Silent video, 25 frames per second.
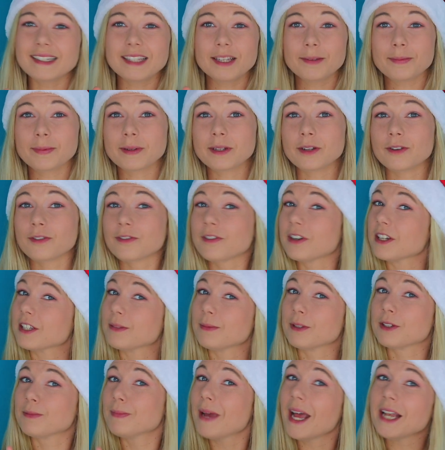a bit of
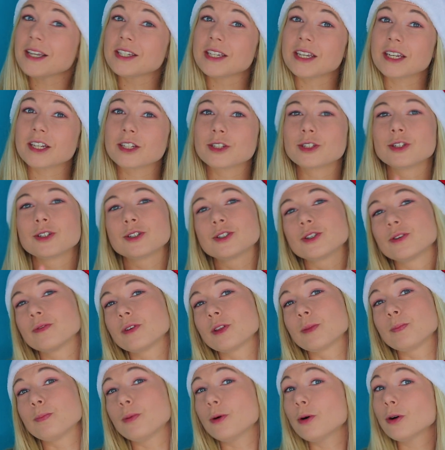Christmas magic to do
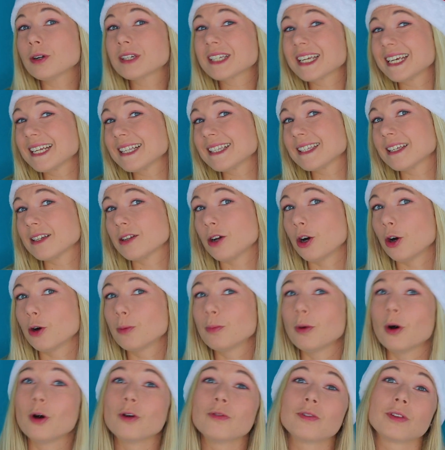with bored kids at home
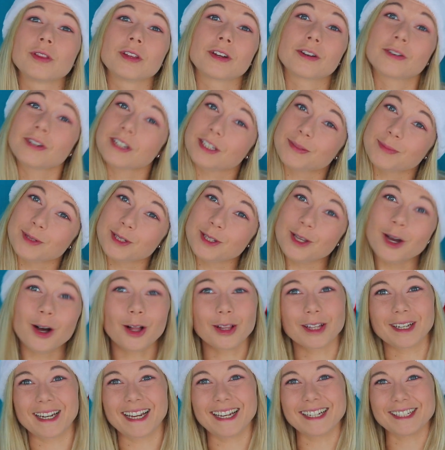over the Christmas
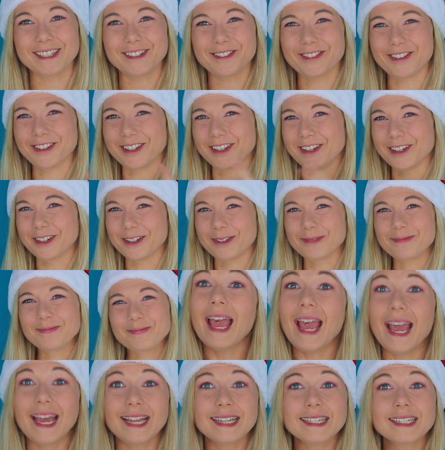holidays for you.
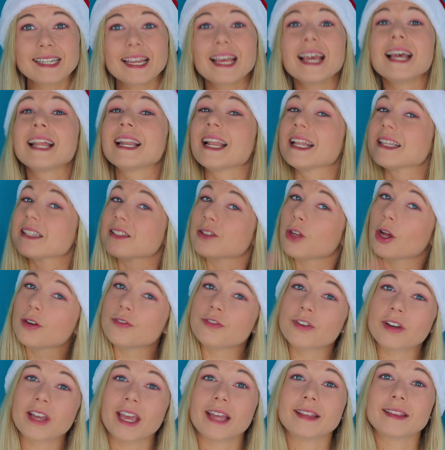And let's not
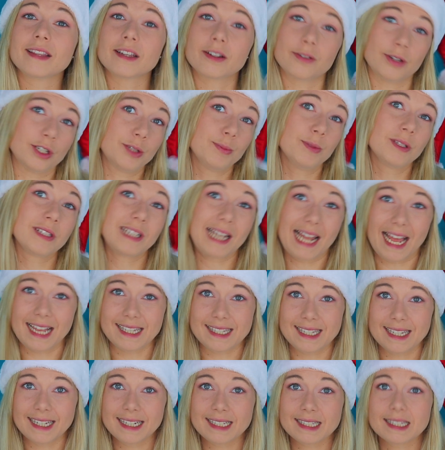forget the Christmas
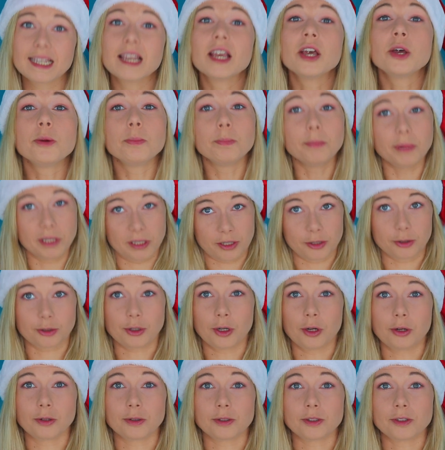classics,
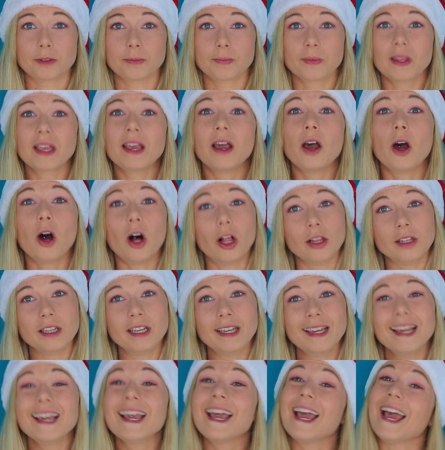mistletoes,
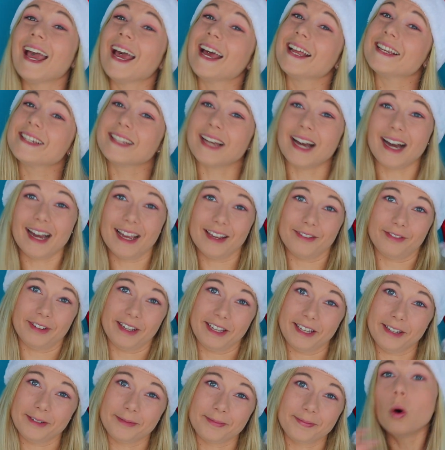holly and
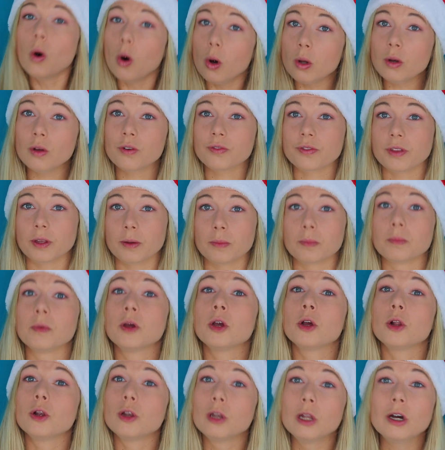ivy. All of them
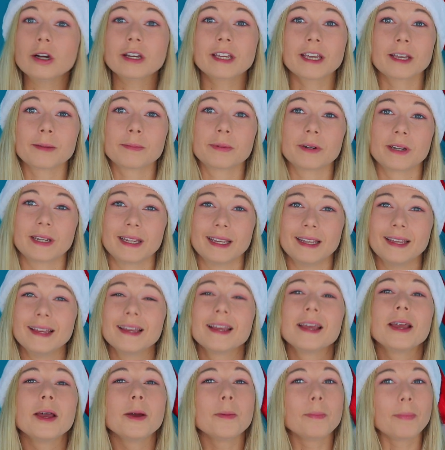looking pretty,
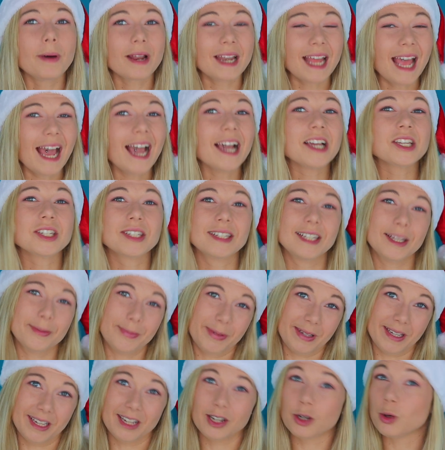but actually
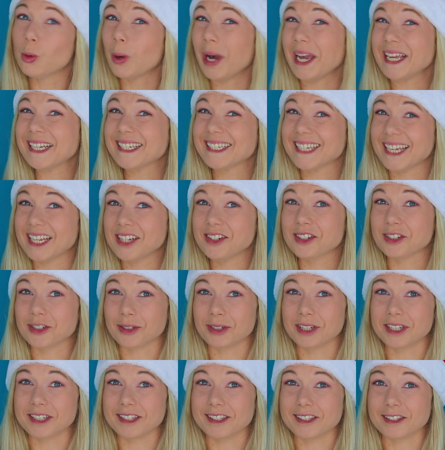being quite
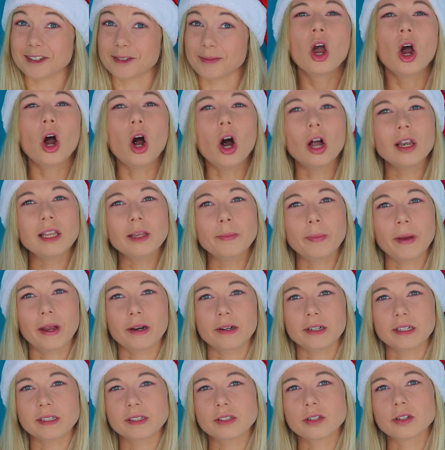dangerous. Holly
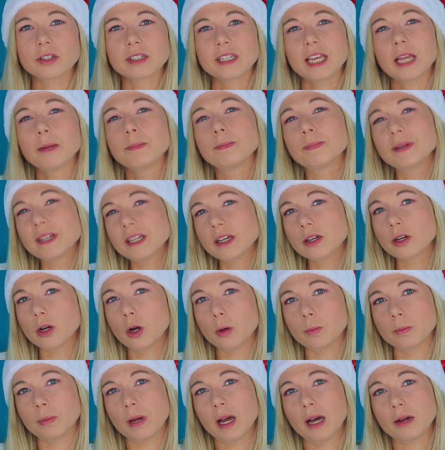berries contain bitter
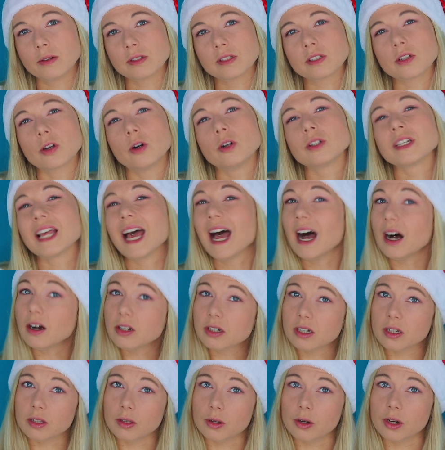compounds called
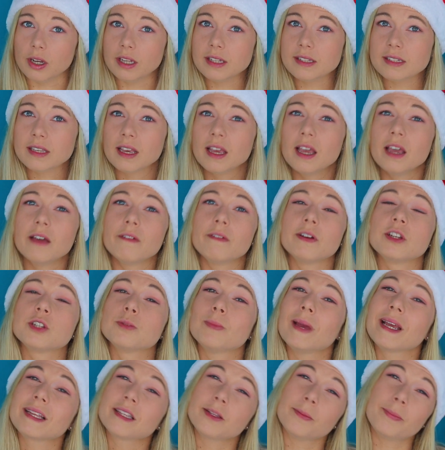alkaloids, which
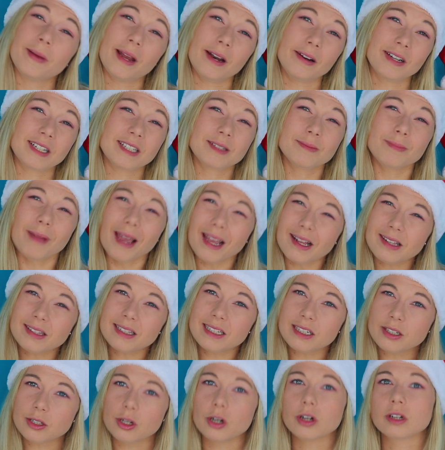make the berries
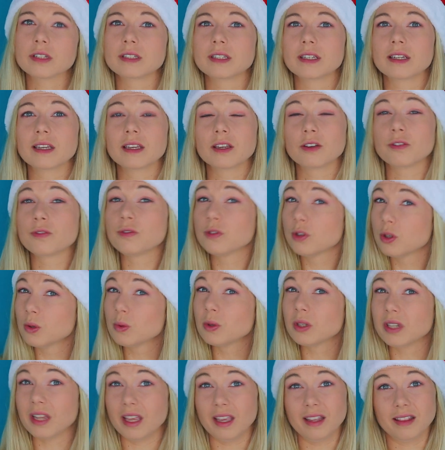mildly toxic if you
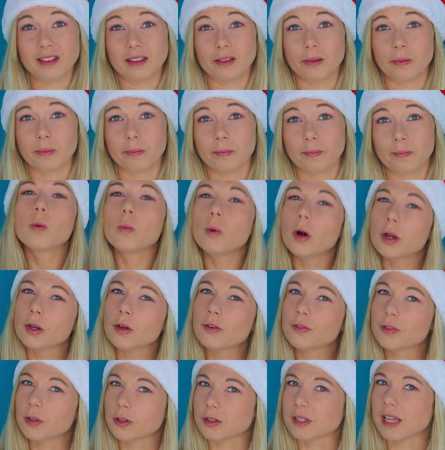would eat them. One
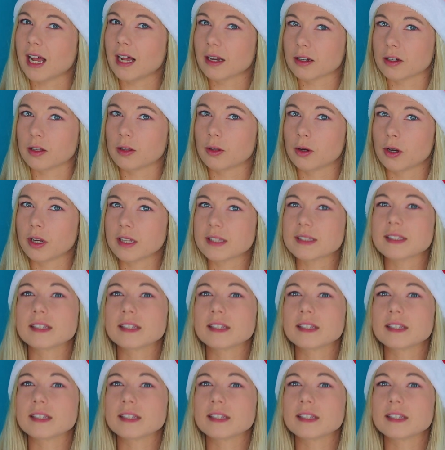of those alkaloids